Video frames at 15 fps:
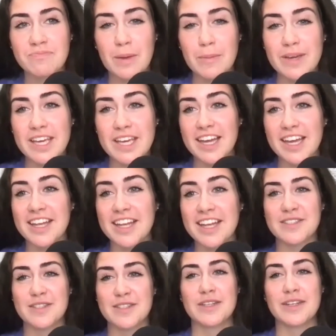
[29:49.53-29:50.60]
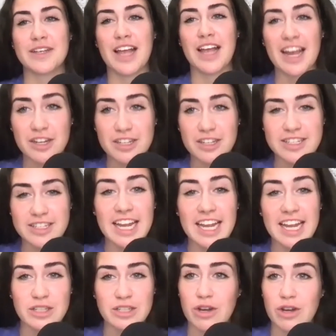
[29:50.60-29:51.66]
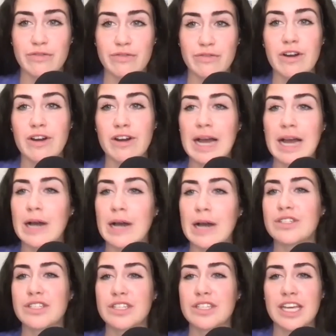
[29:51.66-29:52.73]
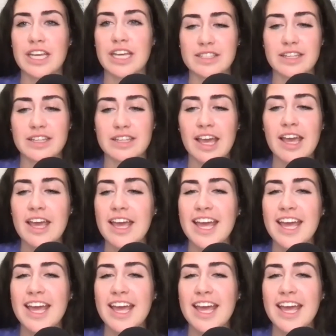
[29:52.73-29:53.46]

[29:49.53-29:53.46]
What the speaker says: because I could sit and talk for hours easily.